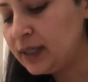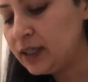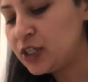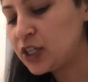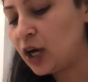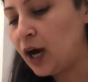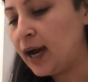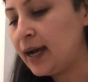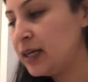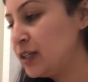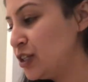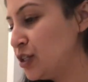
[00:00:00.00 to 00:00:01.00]
gonna
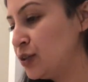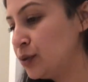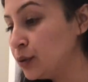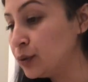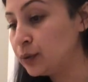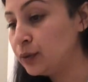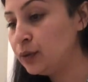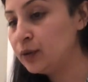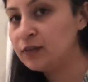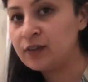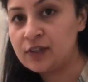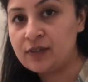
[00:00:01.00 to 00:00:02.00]
try to,
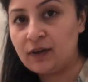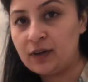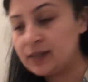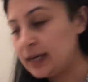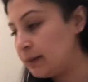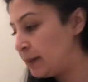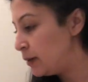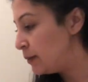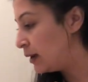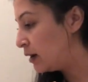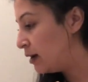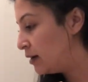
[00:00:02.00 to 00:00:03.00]
first of all, take my
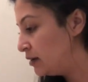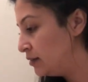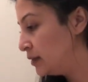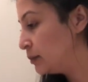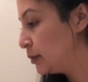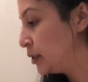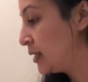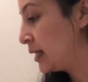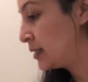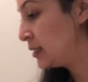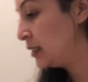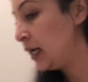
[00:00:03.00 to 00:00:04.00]
ring off and
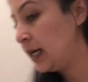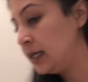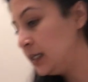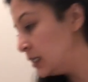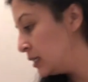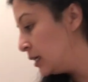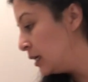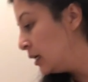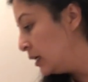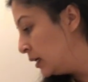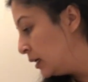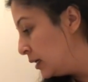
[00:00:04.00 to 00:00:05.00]
protect that
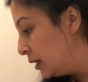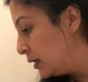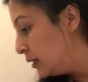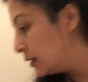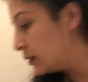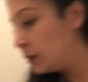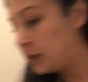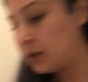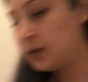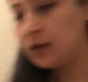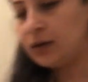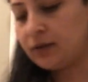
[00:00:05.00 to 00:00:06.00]
in the
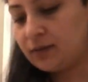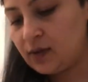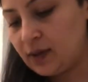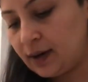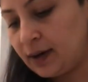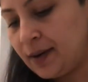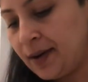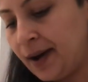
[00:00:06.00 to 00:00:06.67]
corner over there.